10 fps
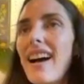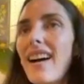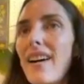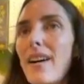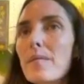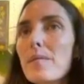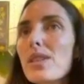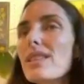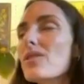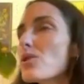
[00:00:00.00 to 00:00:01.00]
Um,
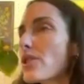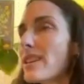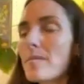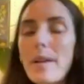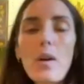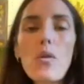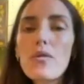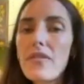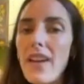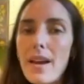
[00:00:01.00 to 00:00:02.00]
she's treated my whole
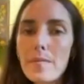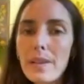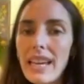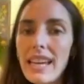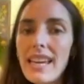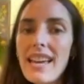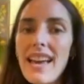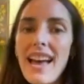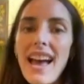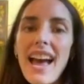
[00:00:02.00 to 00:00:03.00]
family.
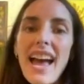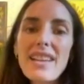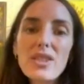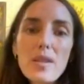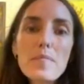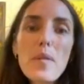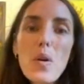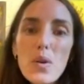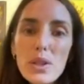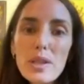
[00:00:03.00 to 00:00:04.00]
And she
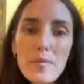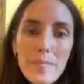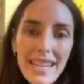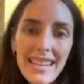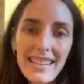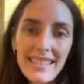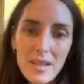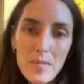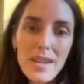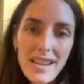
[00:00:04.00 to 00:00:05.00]
pushed me
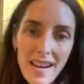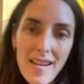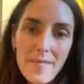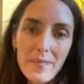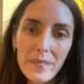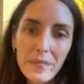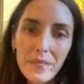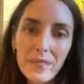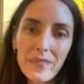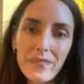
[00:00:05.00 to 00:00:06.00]
to become
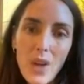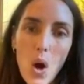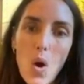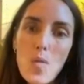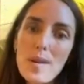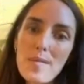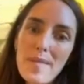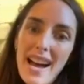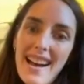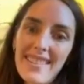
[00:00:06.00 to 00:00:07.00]
a
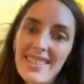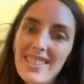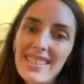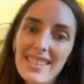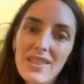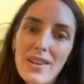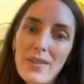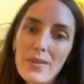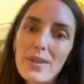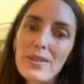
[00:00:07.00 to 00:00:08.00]
homeopath. She said, You have
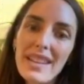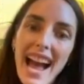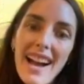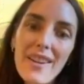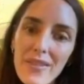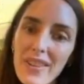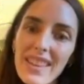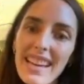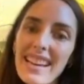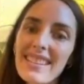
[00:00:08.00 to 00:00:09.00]
a real knack for
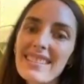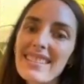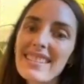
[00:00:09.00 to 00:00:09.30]
this.